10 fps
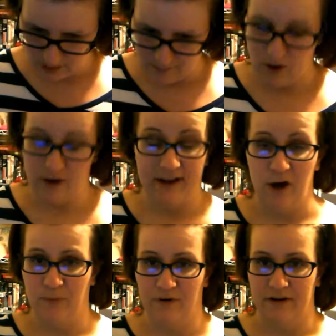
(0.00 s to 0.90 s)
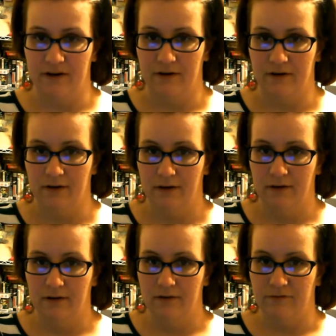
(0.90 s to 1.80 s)
Mark Helprin
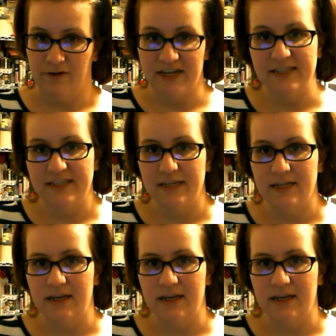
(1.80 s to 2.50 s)
phrased it,